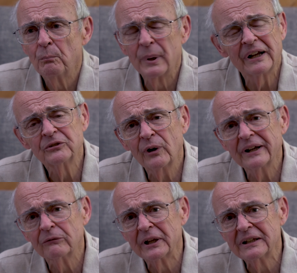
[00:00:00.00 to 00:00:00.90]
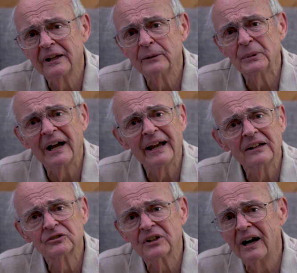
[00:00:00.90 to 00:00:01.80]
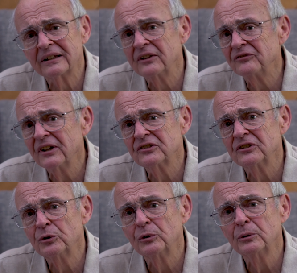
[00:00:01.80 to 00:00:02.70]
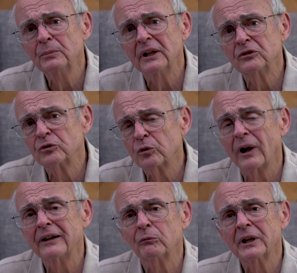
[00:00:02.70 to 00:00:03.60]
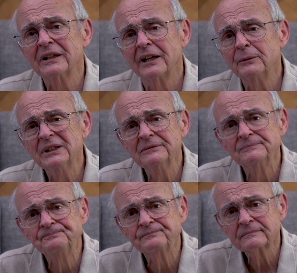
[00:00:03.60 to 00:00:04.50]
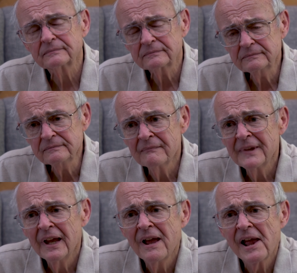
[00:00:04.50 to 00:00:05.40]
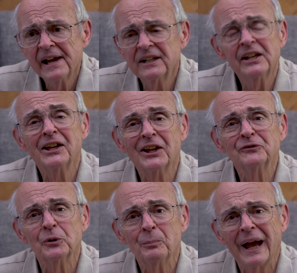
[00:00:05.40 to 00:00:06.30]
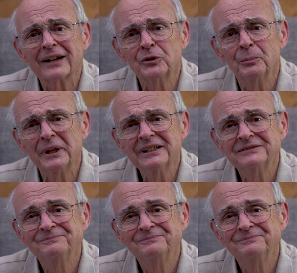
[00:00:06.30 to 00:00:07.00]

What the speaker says: But I try to reclaim it. I ask God, confess it to him, and try to reclaim it. And he gives it back to me.